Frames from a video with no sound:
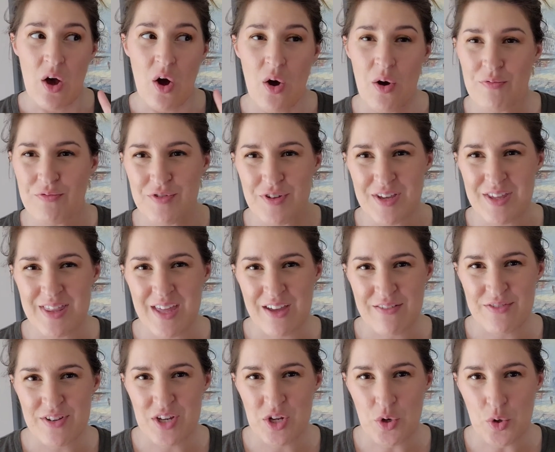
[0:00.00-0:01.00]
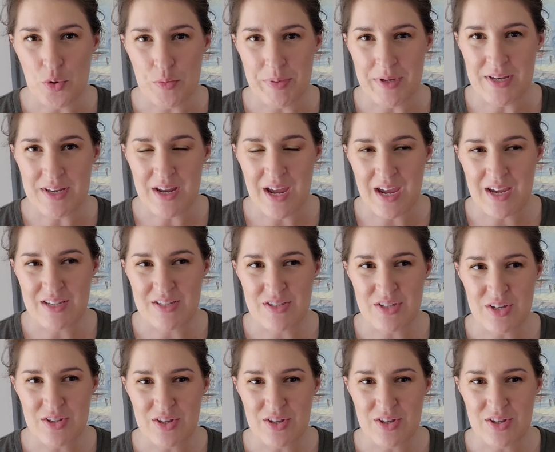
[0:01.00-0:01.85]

hopefully that video will be next,